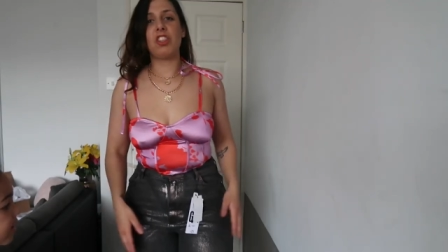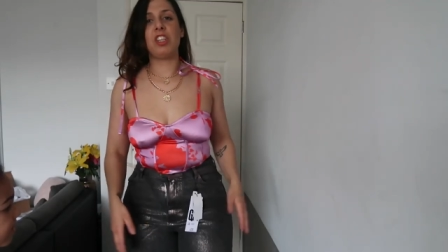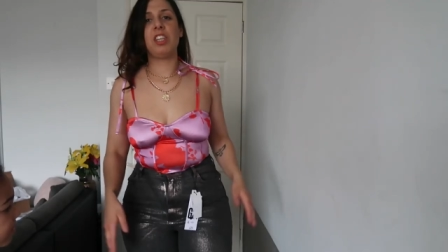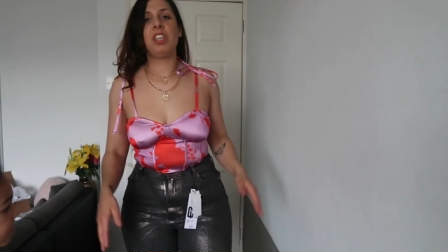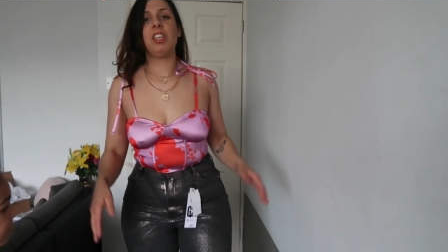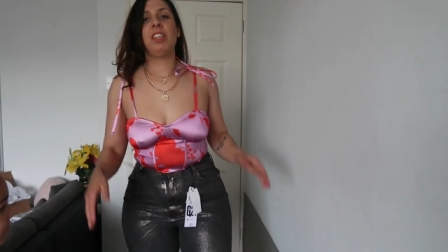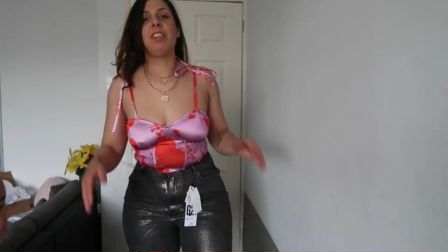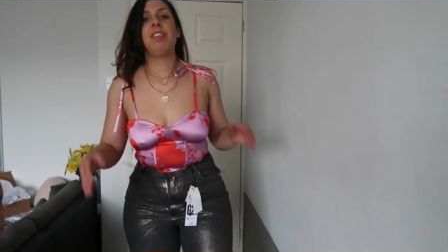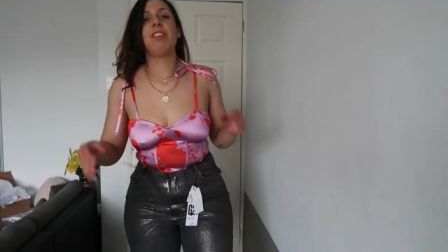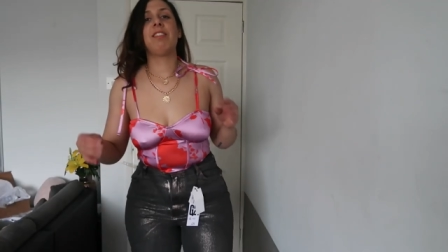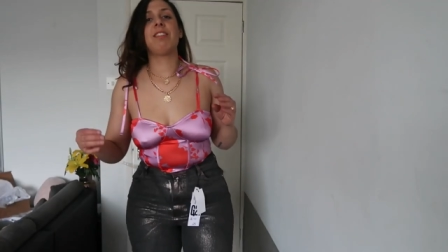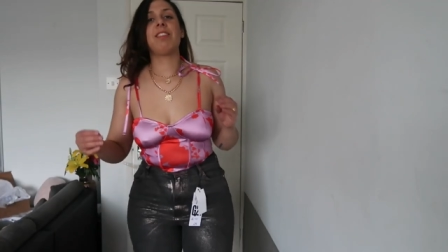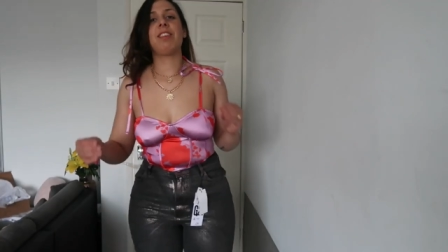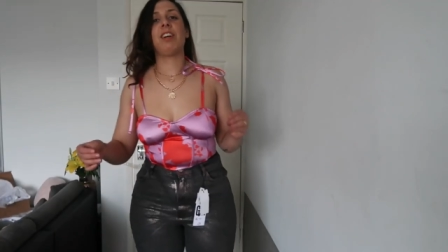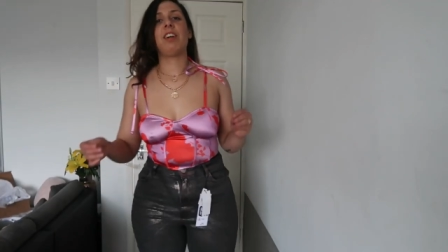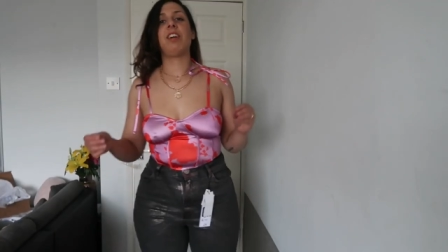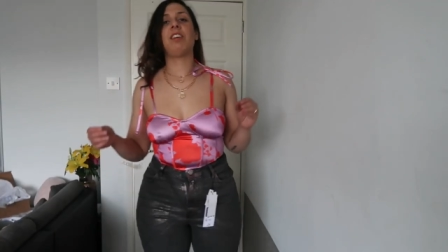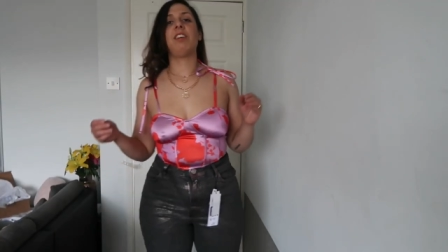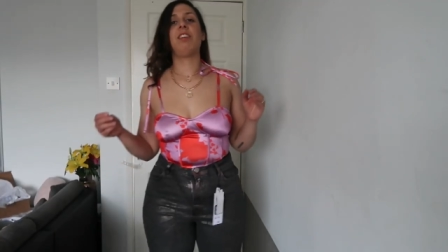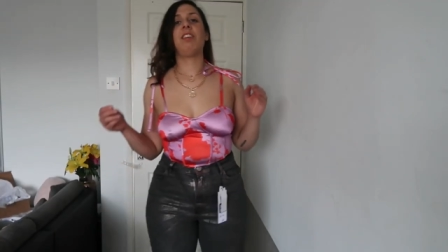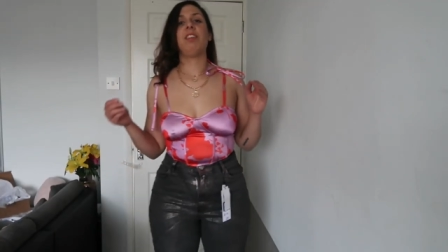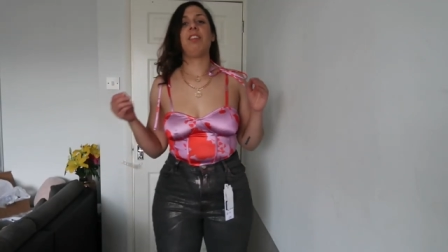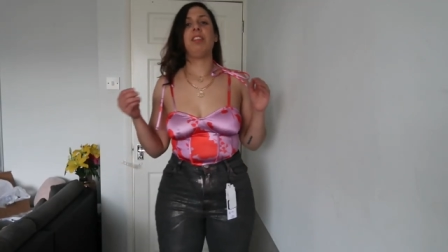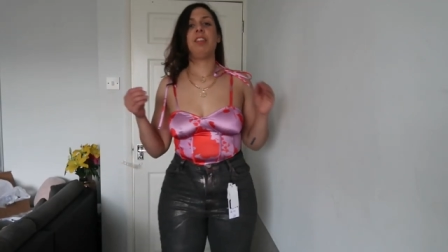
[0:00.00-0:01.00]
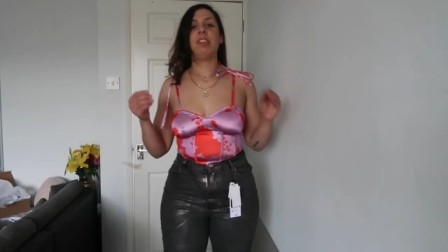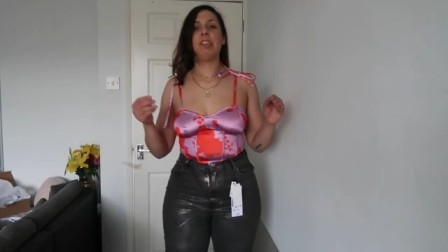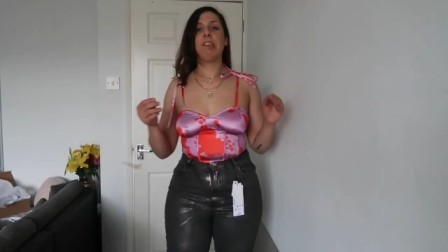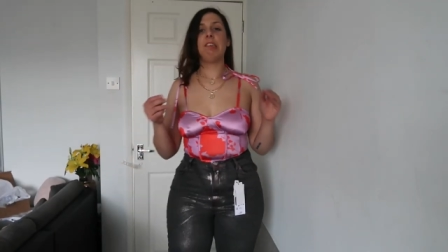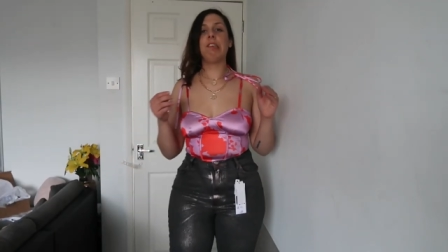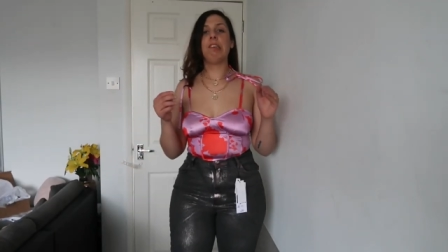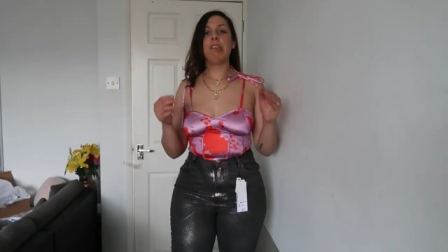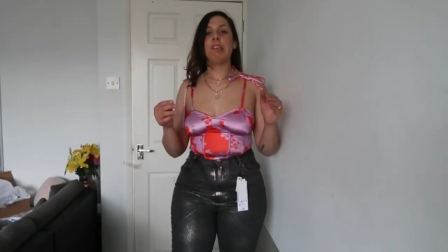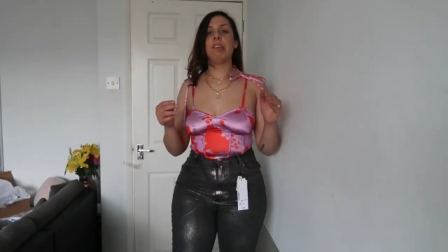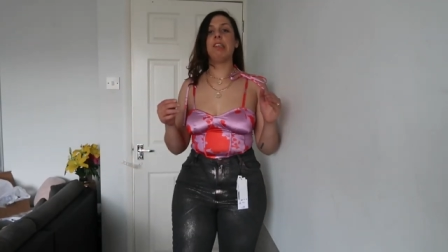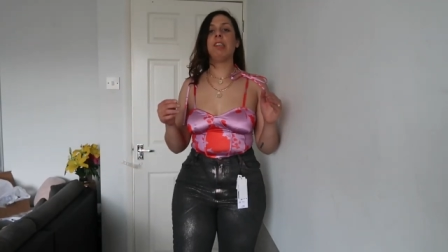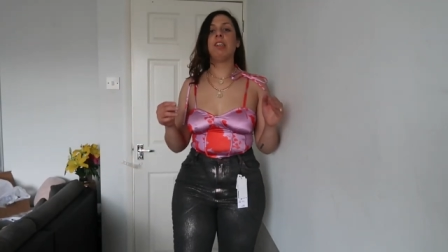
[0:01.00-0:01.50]
jeans are,
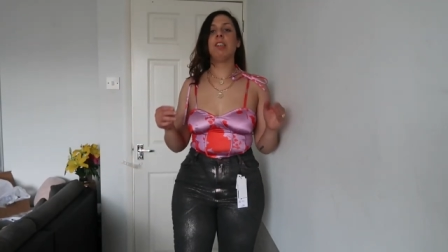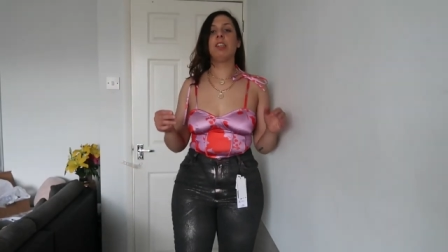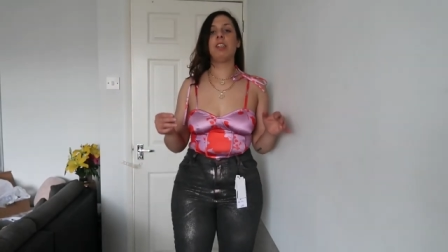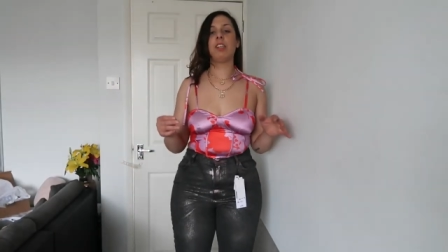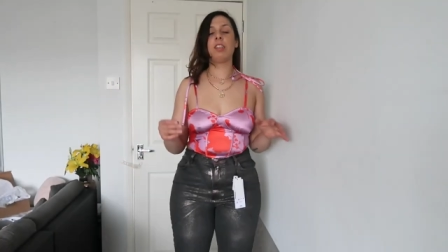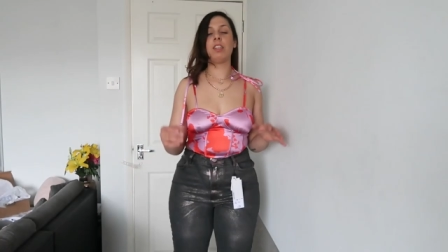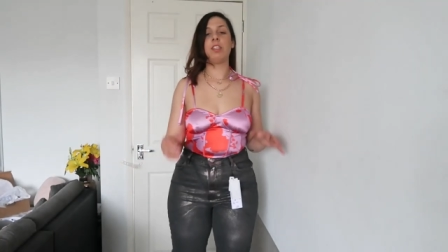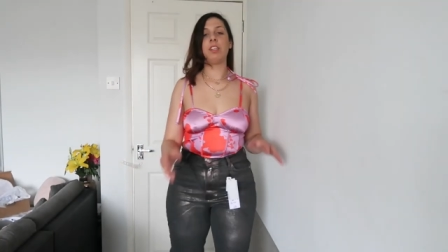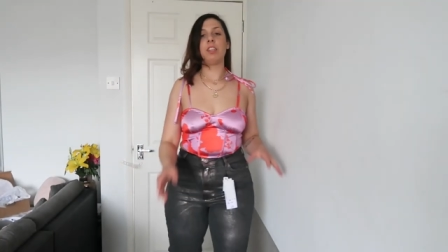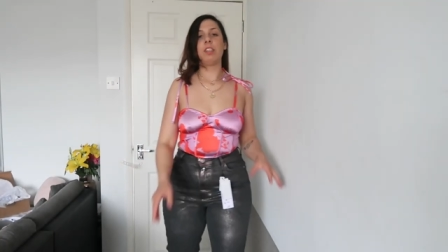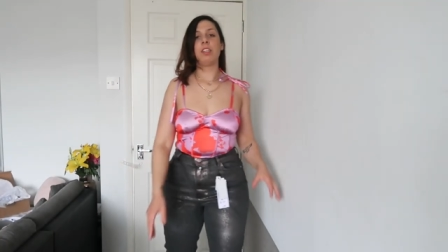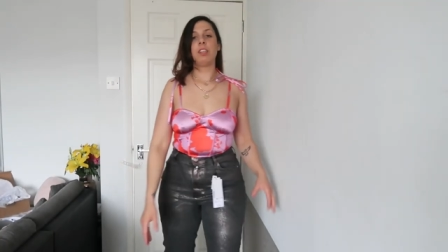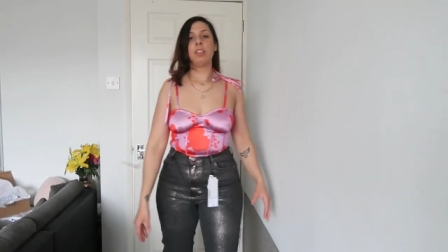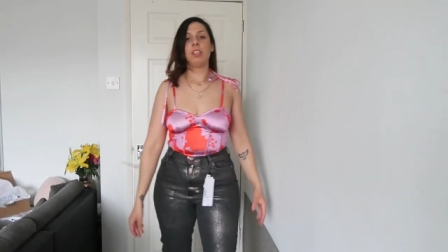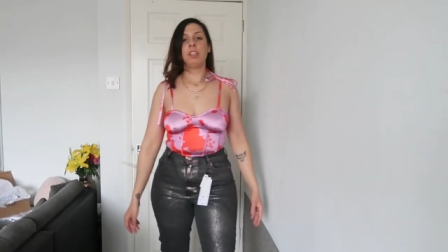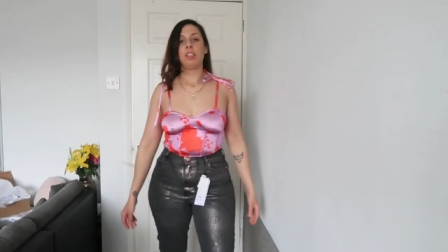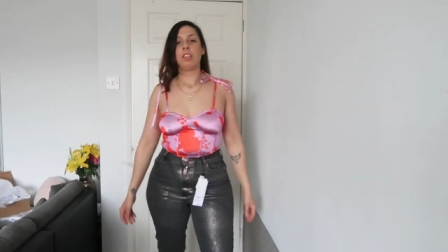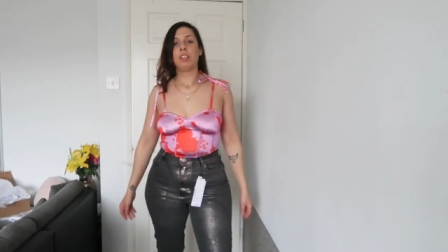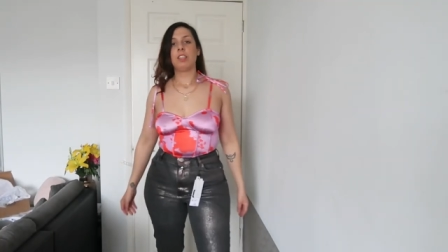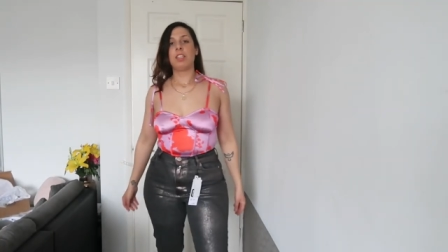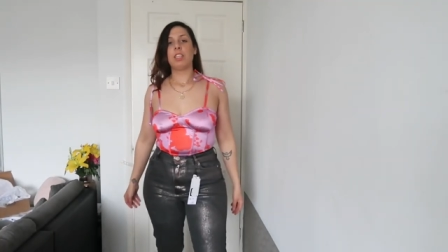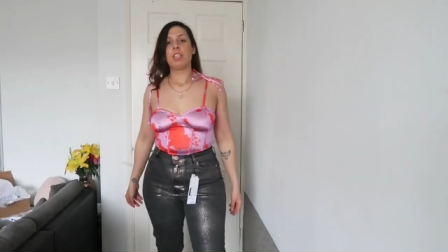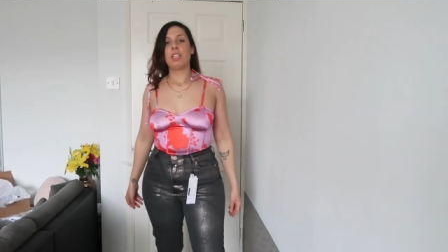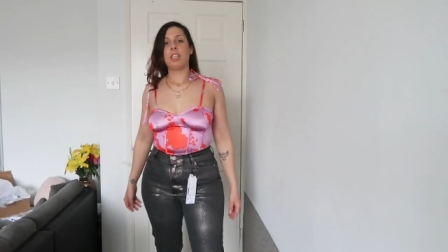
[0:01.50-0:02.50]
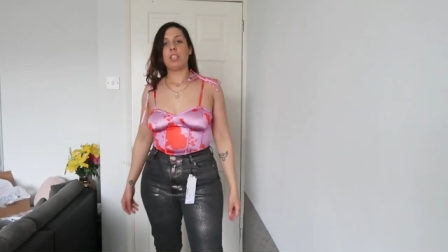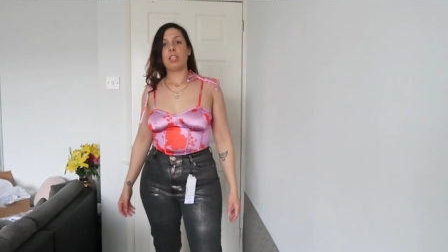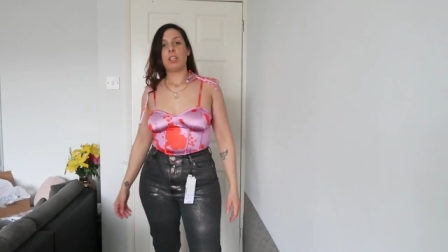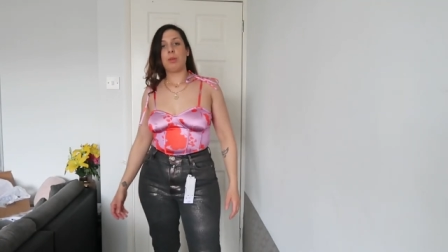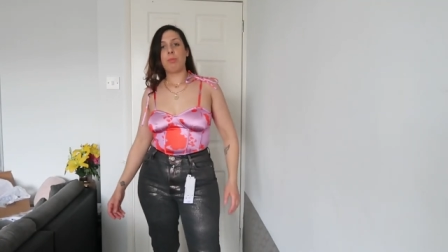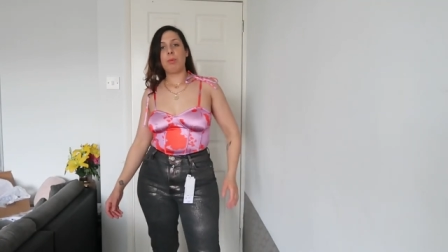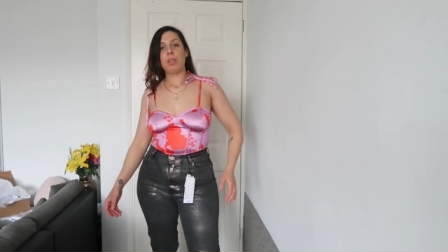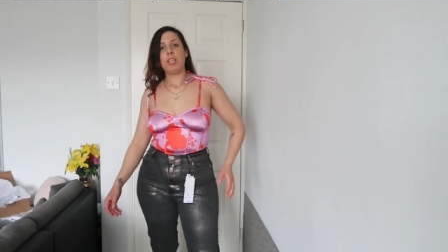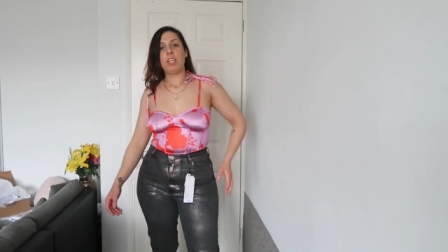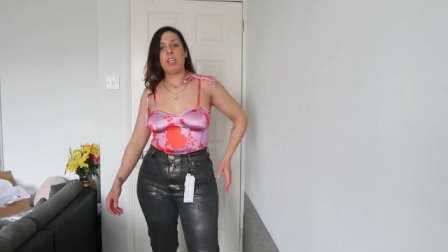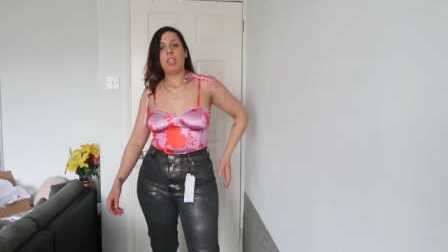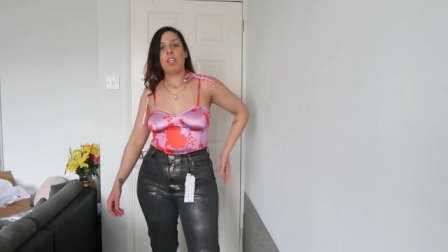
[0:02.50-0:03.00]
oh, I
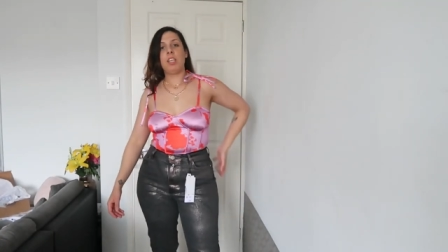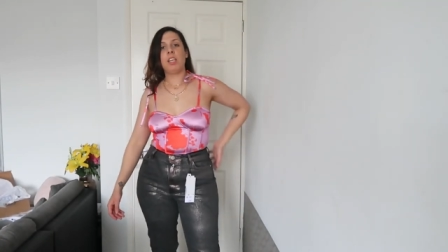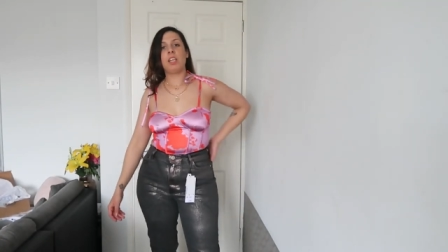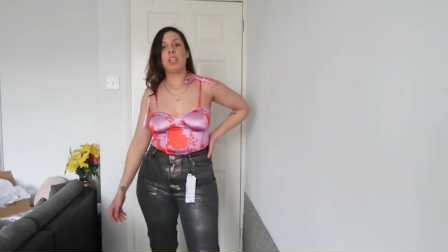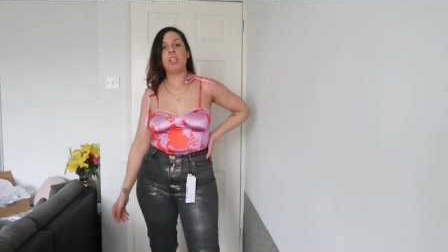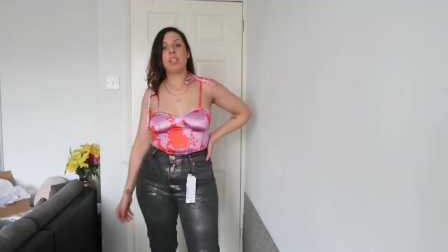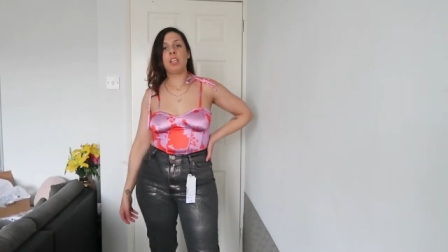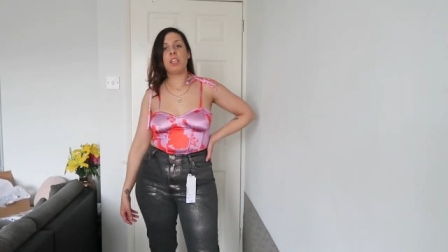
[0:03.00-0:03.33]
mean,